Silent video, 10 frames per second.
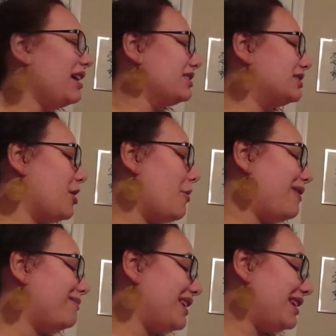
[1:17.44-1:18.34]
So
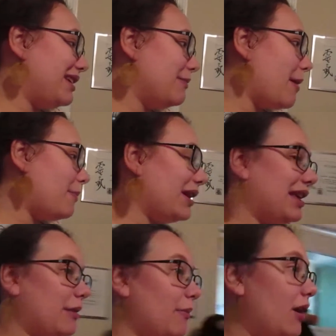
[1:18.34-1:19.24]
I'm thinking about putting
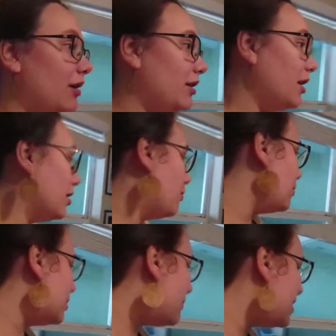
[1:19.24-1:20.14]
him on
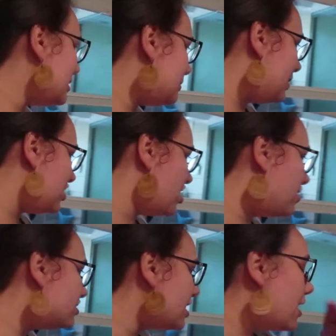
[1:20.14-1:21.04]
one of my display
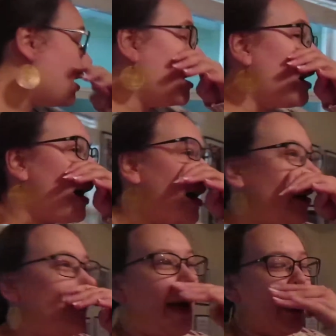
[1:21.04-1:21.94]
shelves.
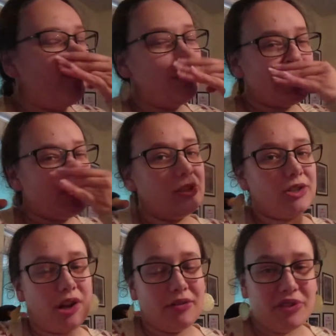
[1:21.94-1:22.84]
Um, I have this little
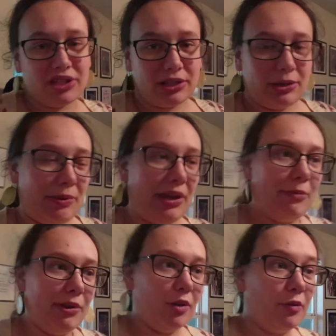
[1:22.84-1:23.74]
shelf that's going to be
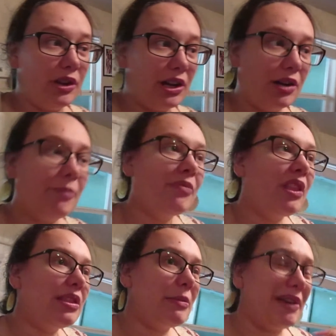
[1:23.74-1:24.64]
coming over here
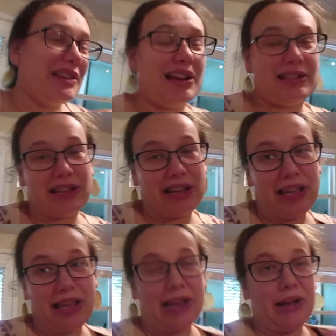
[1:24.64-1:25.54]
that my dad said he
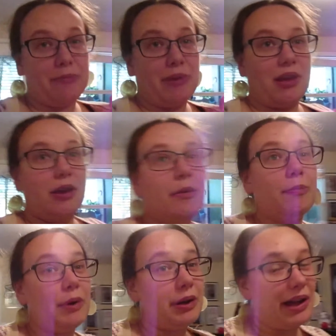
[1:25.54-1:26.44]
can help me
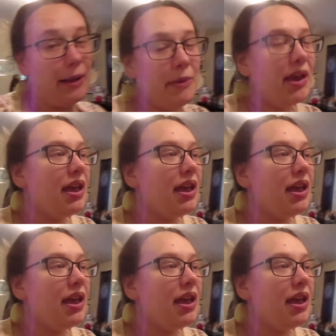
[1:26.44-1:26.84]
put up.